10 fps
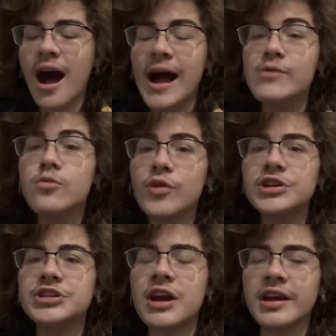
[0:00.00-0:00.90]
I
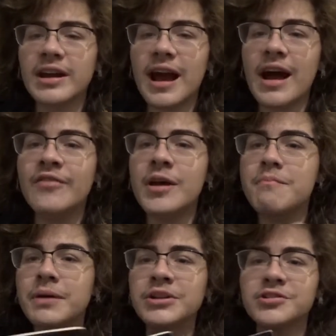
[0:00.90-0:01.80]
wish I could have a
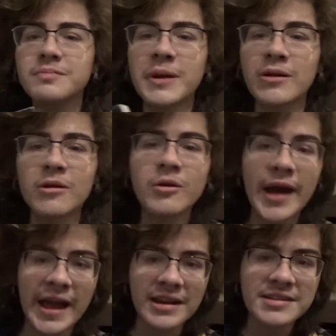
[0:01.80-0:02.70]
Ben Shapiro
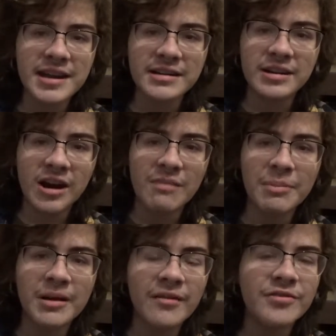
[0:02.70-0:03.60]
annotated
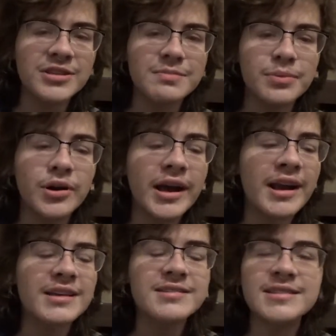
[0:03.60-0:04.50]
copy of this book, and
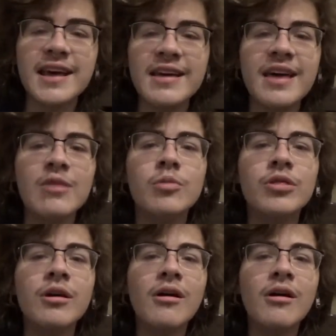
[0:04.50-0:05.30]
I say that with